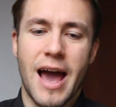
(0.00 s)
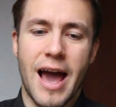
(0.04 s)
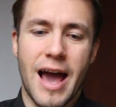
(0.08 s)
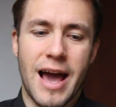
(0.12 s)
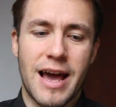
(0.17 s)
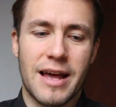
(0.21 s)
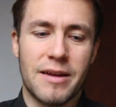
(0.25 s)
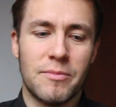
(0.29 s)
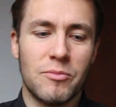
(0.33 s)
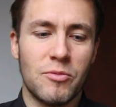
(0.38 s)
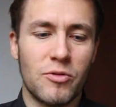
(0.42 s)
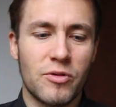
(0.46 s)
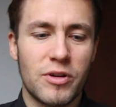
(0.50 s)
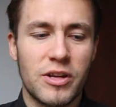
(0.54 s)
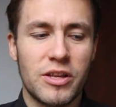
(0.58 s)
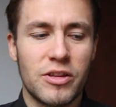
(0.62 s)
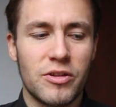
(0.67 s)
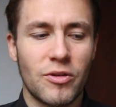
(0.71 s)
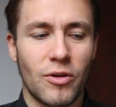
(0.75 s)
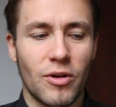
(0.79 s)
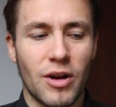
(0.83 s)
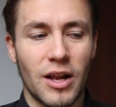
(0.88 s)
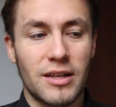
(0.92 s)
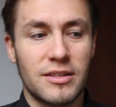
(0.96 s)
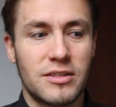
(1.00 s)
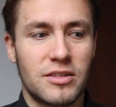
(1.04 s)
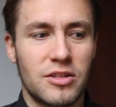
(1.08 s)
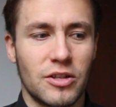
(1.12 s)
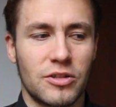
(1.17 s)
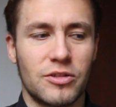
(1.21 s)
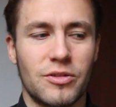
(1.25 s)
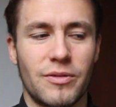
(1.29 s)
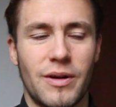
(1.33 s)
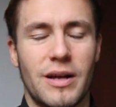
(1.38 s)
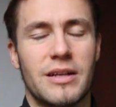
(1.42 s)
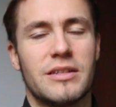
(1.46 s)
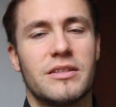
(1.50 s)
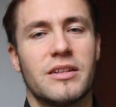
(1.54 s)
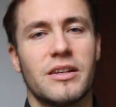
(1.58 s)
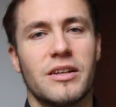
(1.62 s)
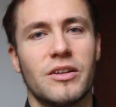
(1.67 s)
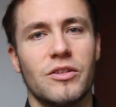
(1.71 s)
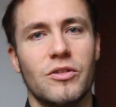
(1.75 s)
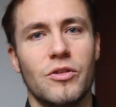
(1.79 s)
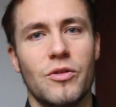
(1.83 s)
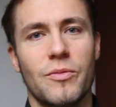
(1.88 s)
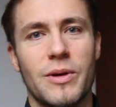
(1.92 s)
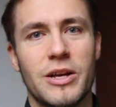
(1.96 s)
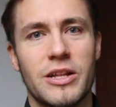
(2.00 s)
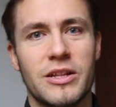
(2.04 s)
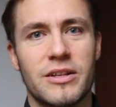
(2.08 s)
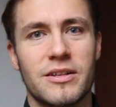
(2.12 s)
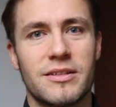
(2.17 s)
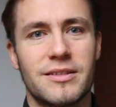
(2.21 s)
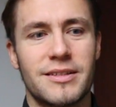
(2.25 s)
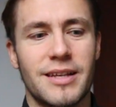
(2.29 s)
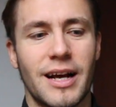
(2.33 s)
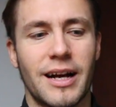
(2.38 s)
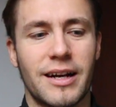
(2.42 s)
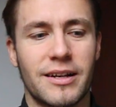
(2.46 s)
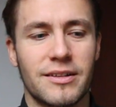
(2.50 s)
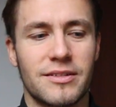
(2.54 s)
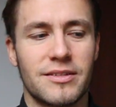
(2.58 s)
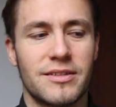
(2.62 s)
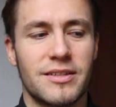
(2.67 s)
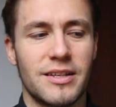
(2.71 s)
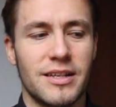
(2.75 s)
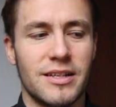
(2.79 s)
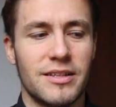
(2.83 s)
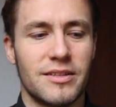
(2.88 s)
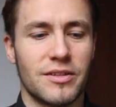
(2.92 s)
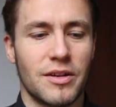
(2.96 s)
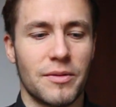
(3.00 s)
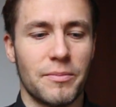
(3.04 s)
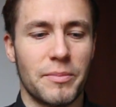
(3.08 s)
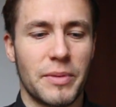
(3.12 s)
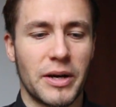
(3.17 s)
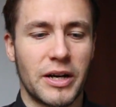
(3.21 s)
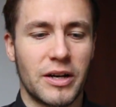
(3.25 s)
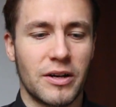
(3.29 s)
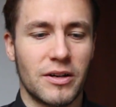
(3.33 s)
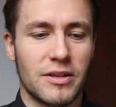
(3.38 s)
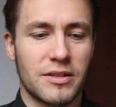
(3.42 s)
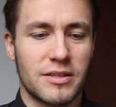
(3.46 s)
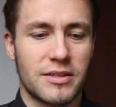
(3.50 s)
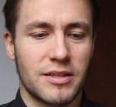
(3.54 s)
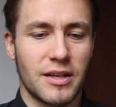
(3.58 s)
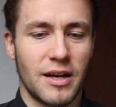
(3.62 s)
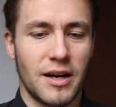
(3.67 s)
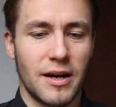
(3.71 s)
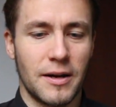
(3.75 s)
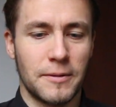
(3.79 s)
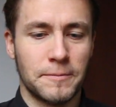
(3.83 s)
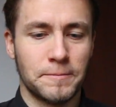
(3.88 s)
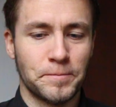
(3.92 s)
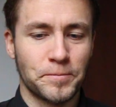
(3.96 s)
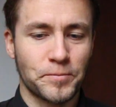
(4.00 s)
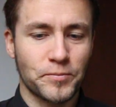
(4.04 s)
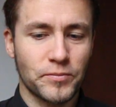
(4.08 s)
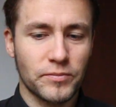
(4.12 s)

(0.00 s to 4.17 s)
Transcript: And Mourinho lost the dressing room in the second season, because I